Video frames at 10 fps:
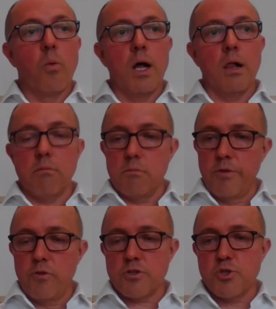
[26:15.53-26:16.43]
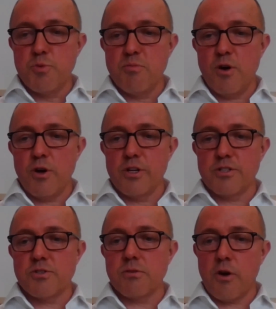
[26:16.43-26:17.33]
Well, we've got
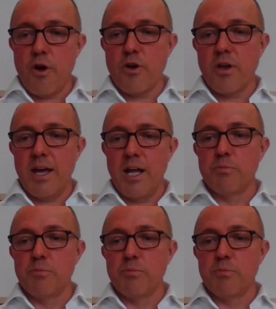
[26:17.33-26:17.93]
supermarkets, Kroger,